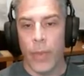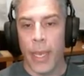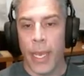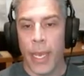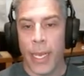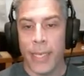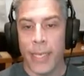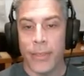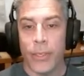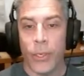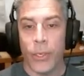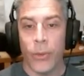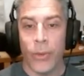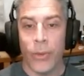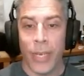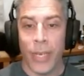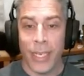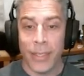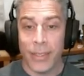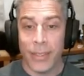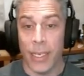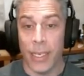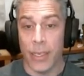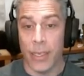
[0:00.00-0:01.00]

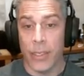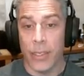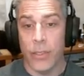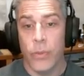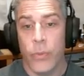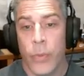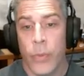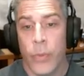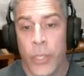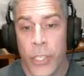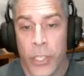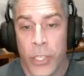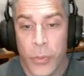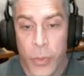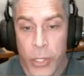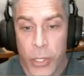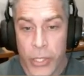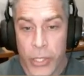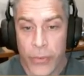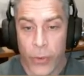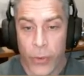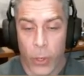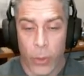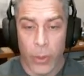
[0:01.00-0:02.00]
8096, we just
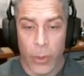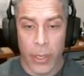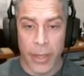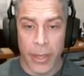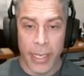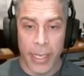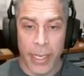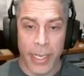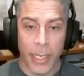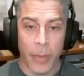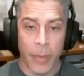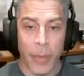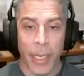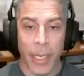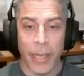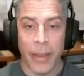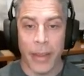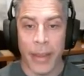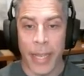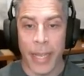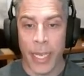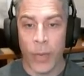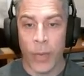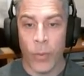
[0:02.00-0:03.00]
pushed forward the
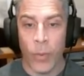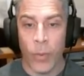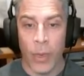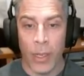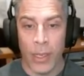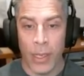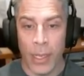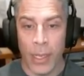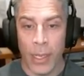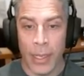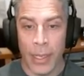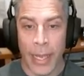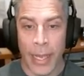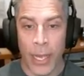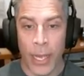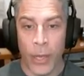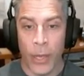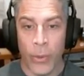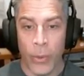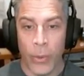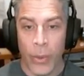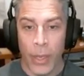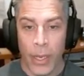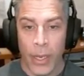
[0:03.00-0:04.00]
commit that will
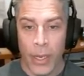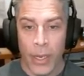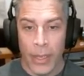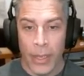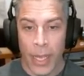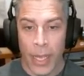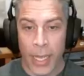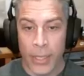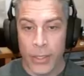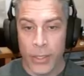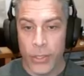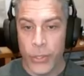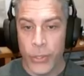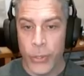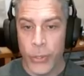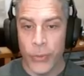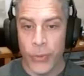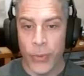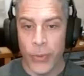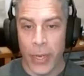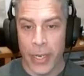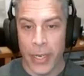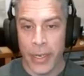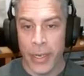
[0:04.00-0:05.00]
allow us to
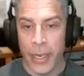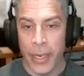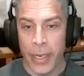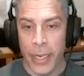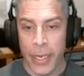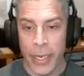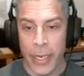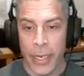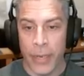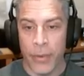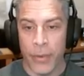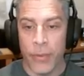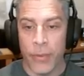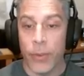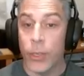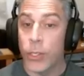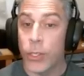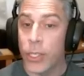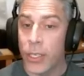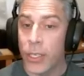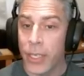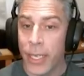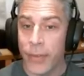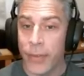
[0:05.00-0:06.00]
run in
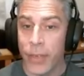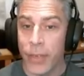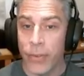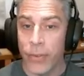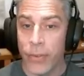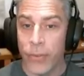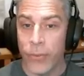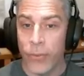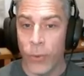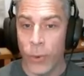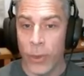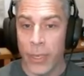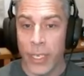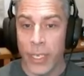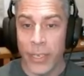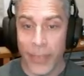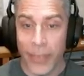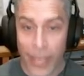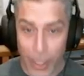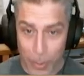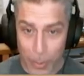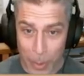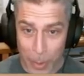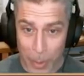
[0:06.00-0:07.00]
version 11 for the
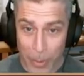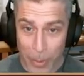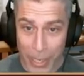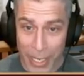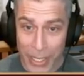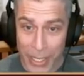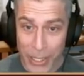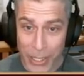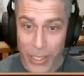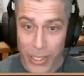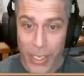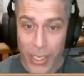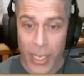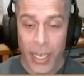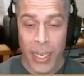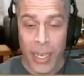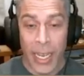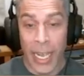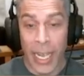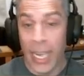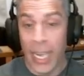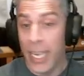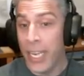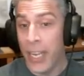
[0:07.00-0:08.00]
developer branch.
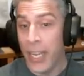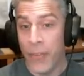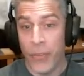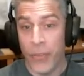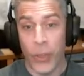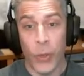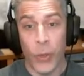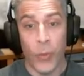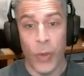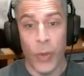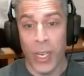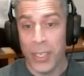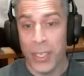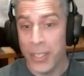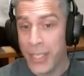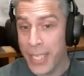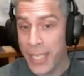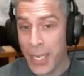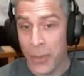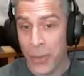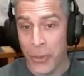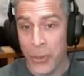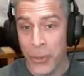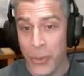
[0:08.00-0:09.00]
If you want to
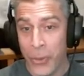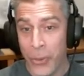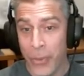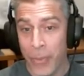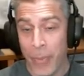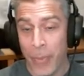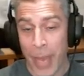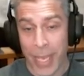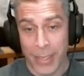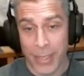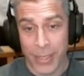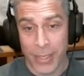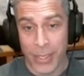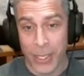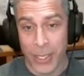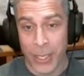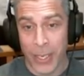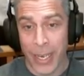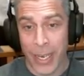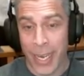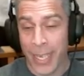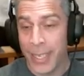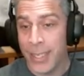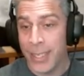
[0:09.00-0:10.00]
download,
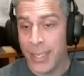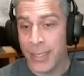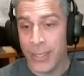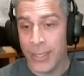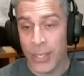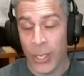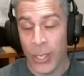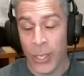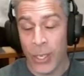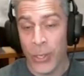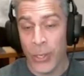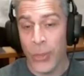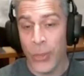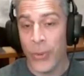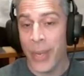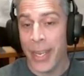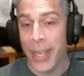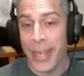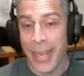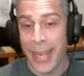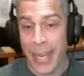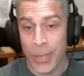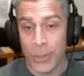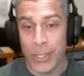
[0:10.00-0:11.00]
master, and install, you
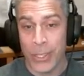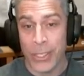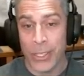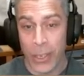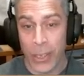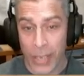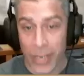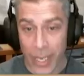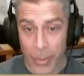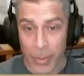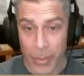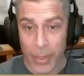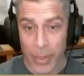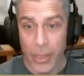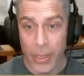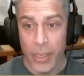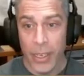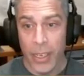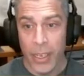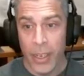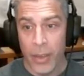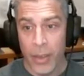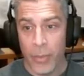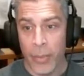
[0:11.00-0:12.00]
can now start up
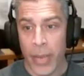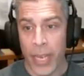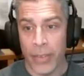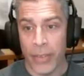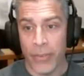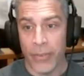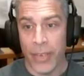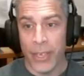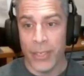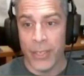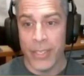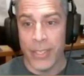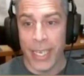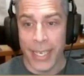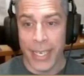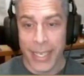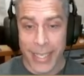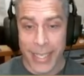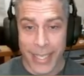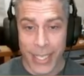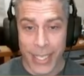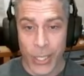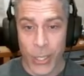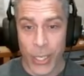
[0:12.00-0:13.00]
Pathfinder 2nd
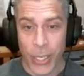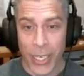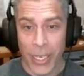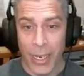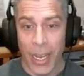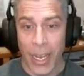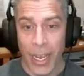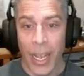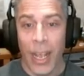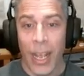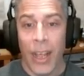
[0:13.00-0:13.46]
Edition